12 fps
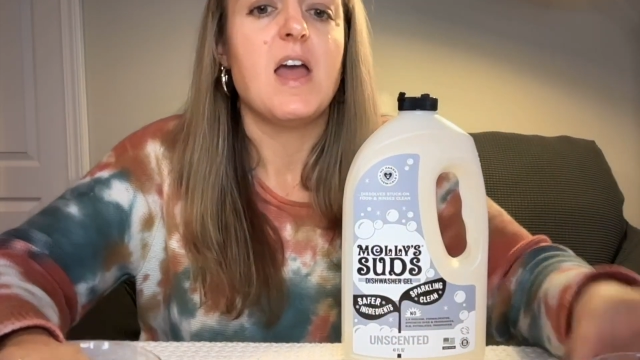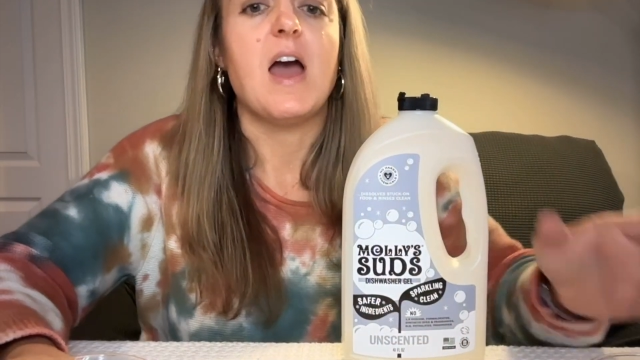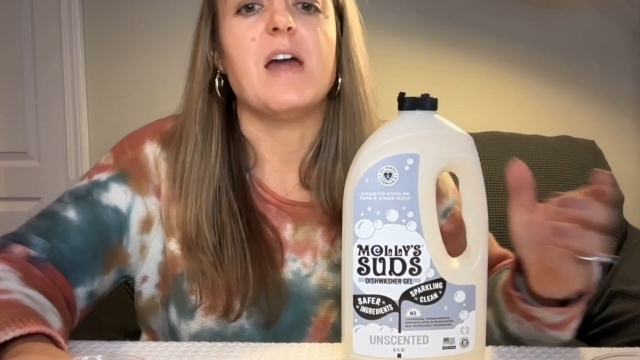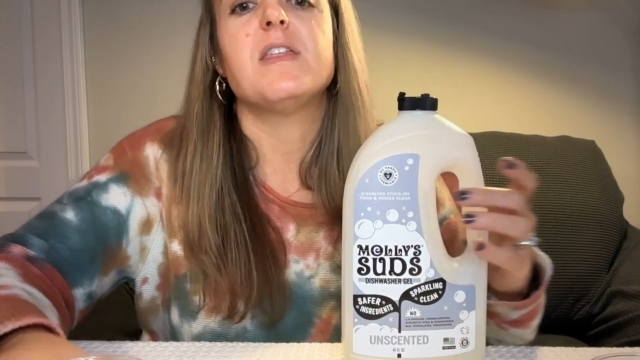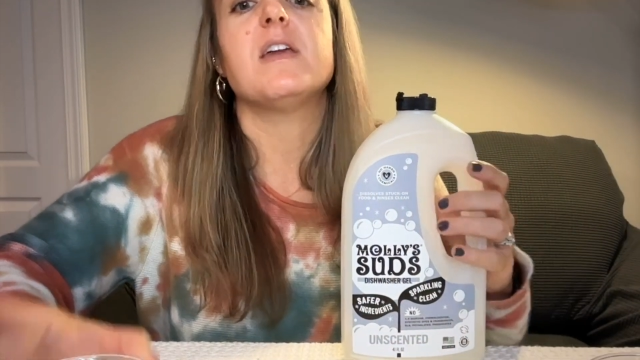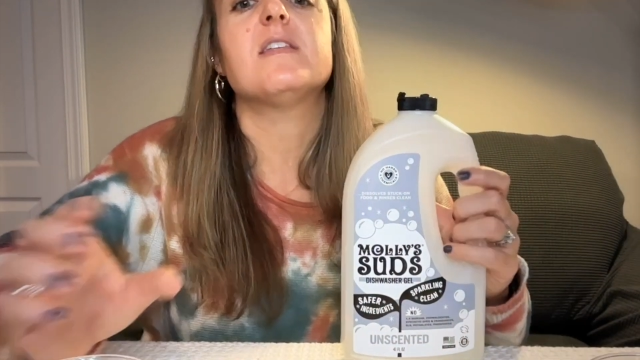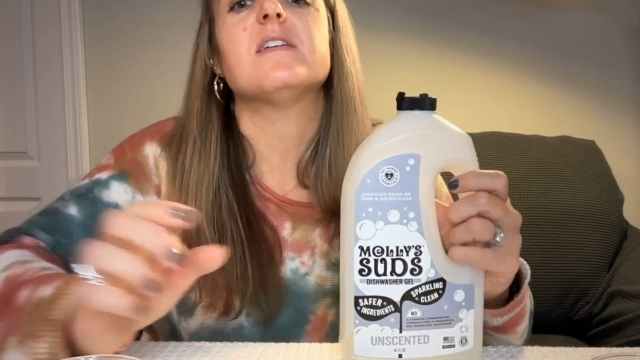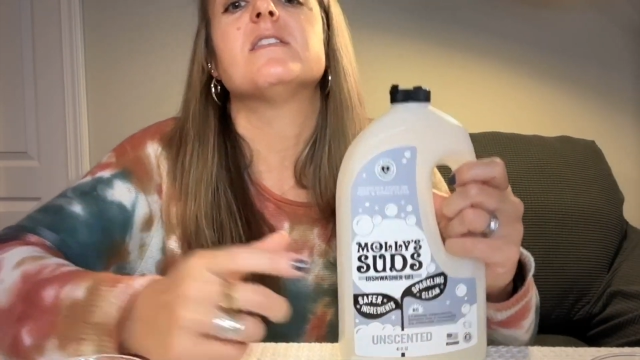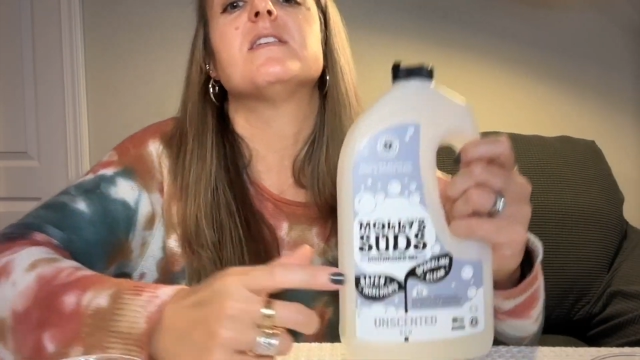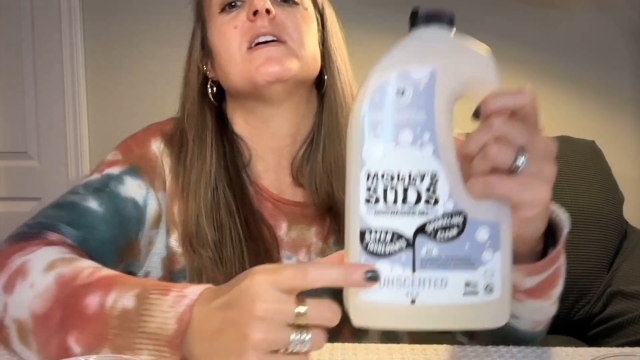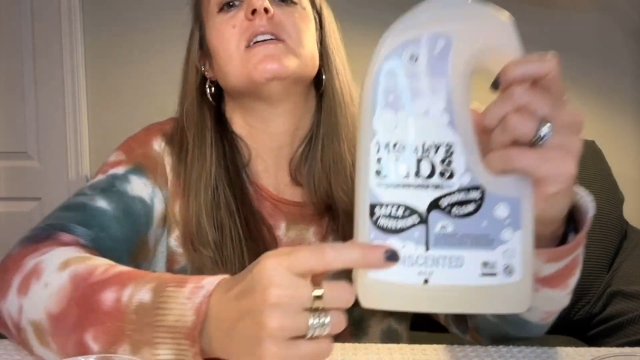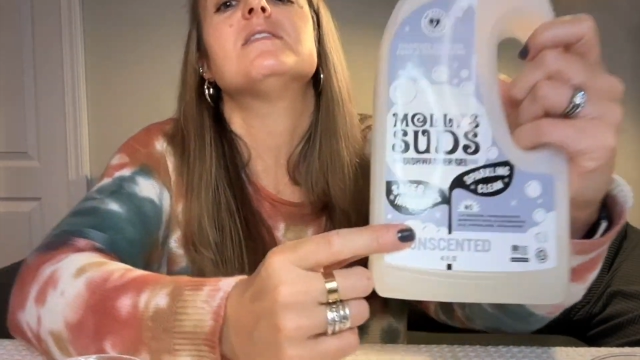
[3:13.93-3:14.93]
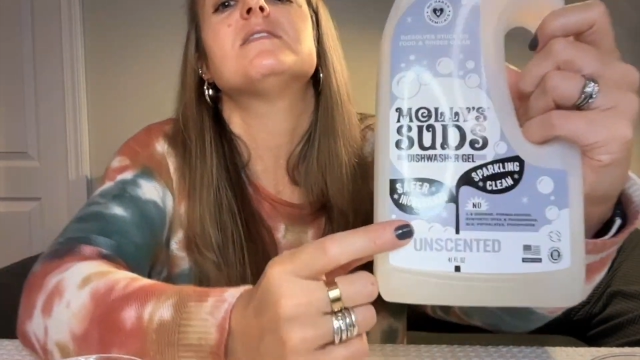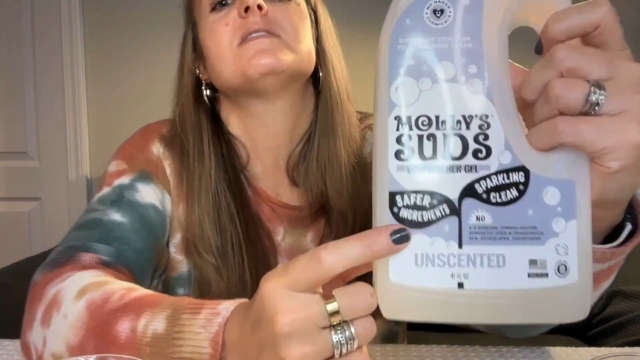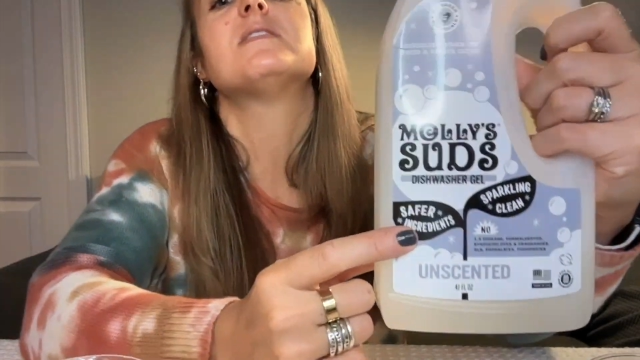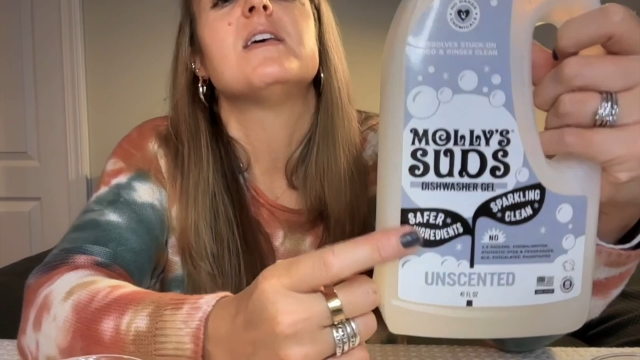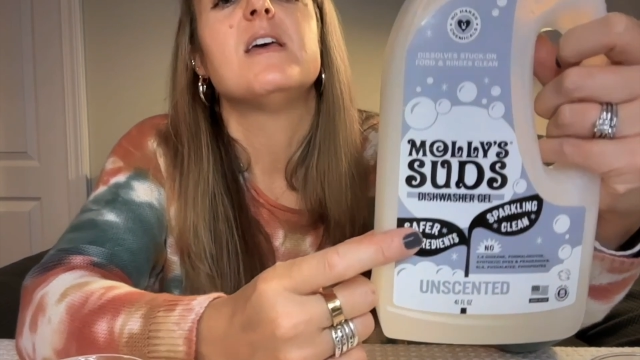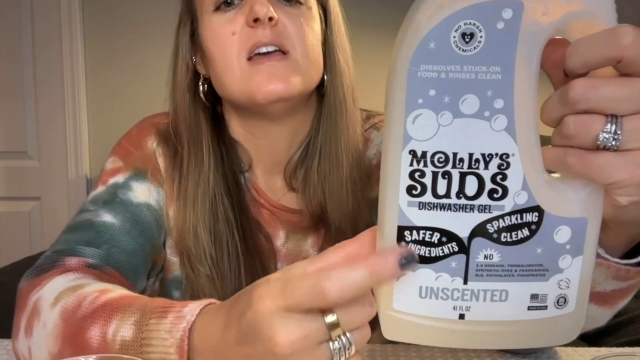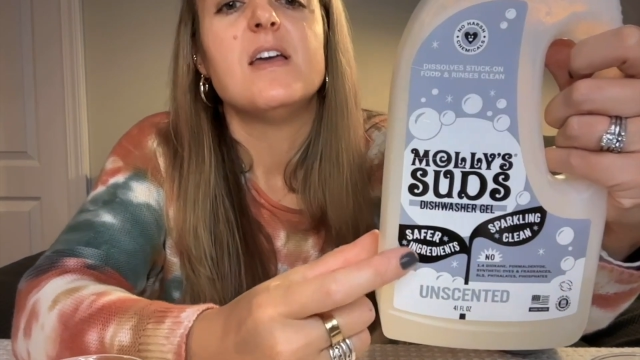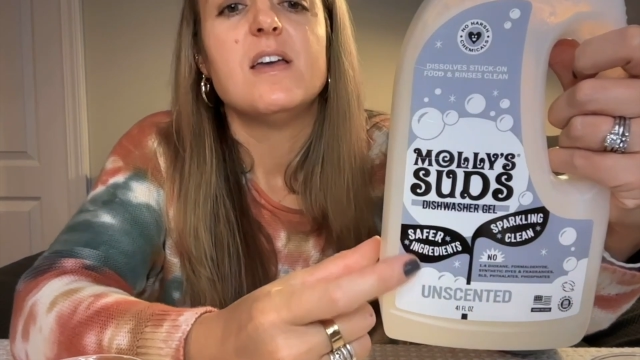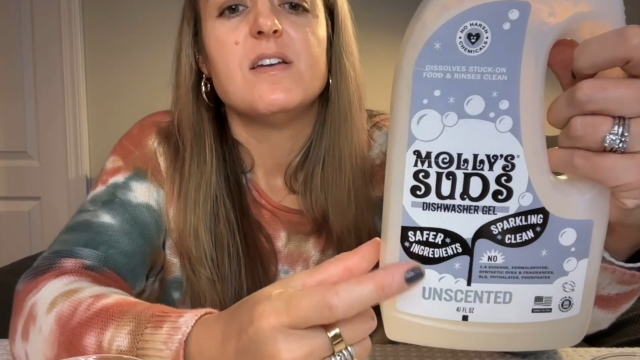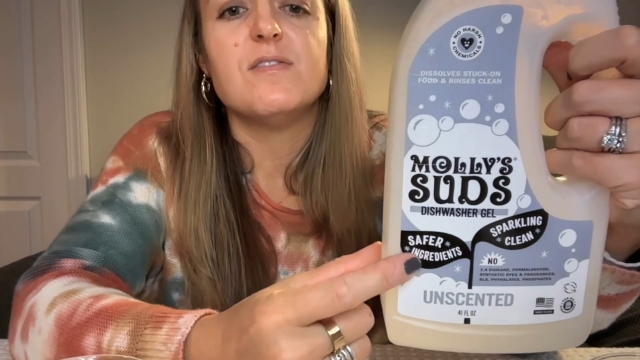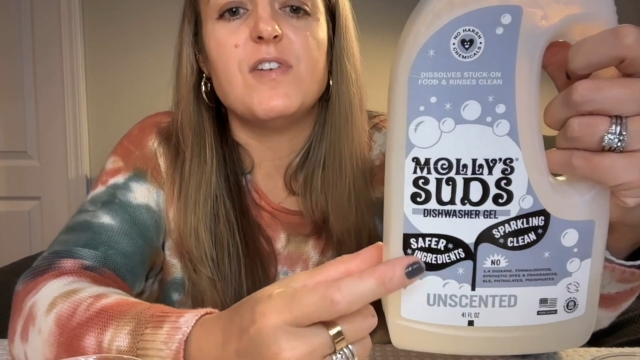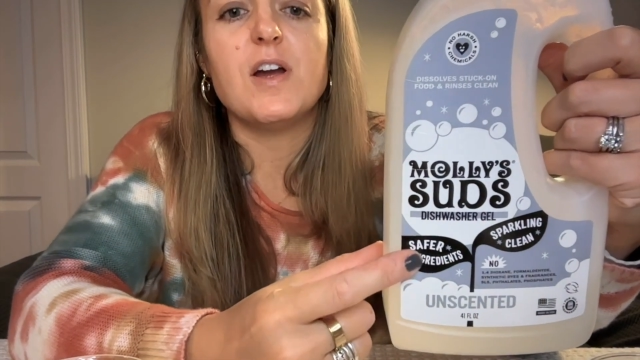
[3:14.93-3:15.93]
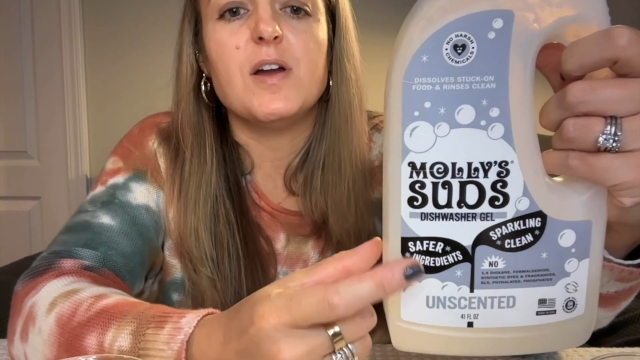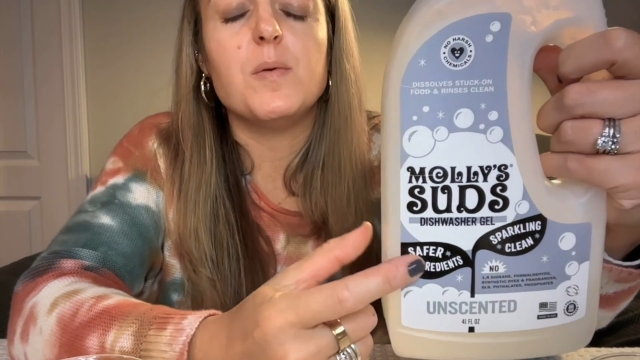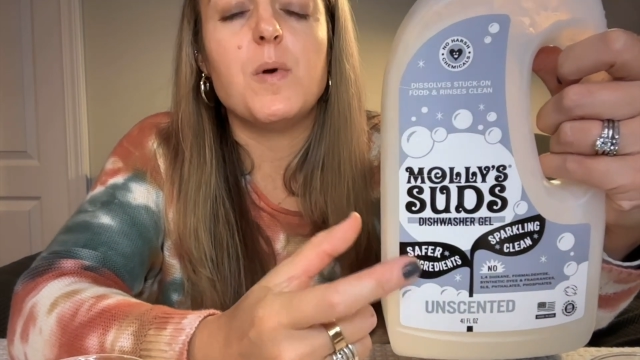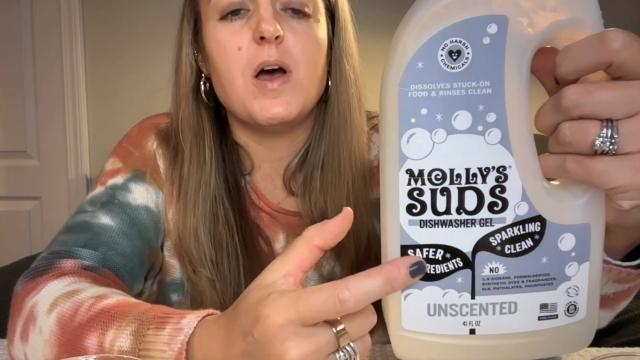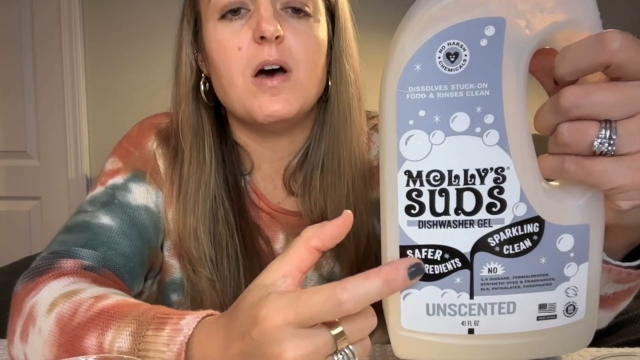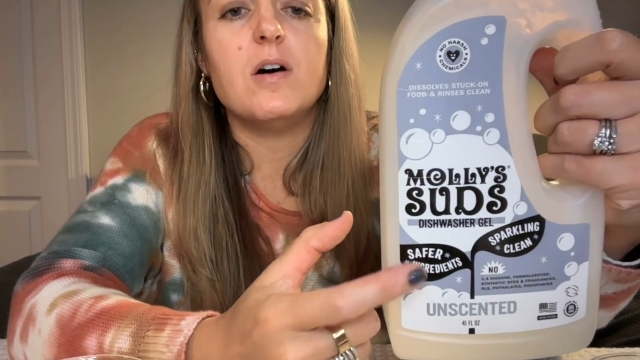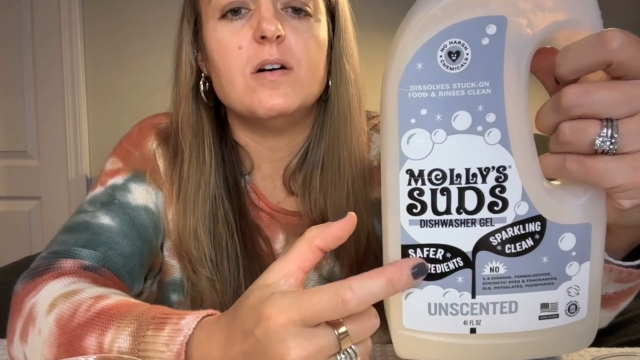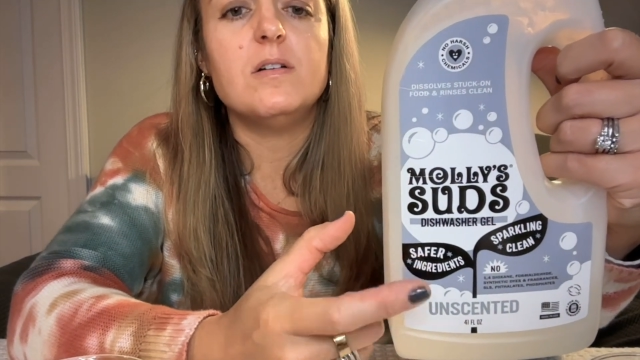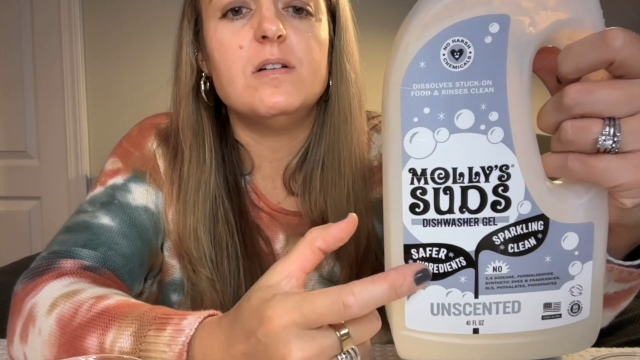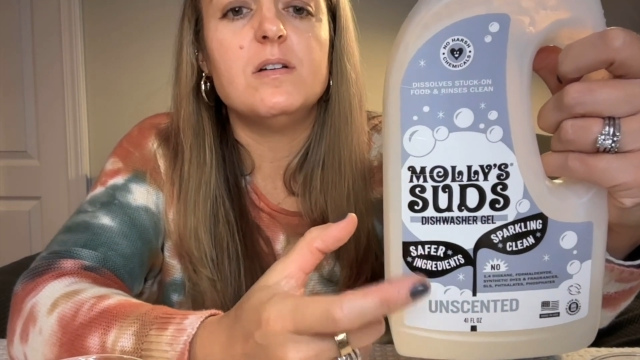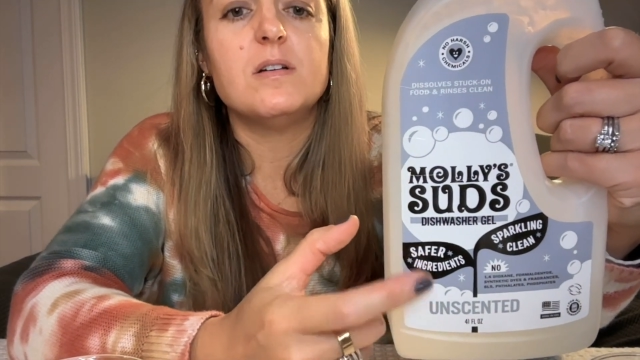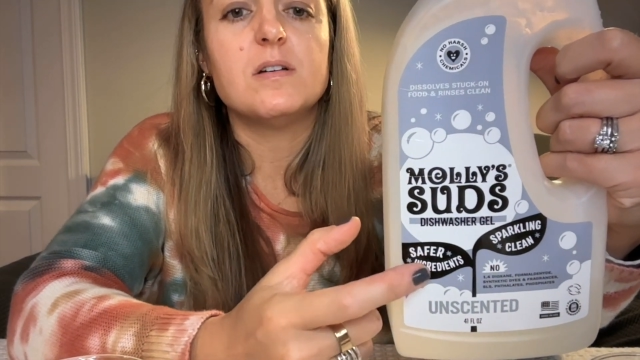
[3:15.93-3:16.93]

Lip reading: I think that this very well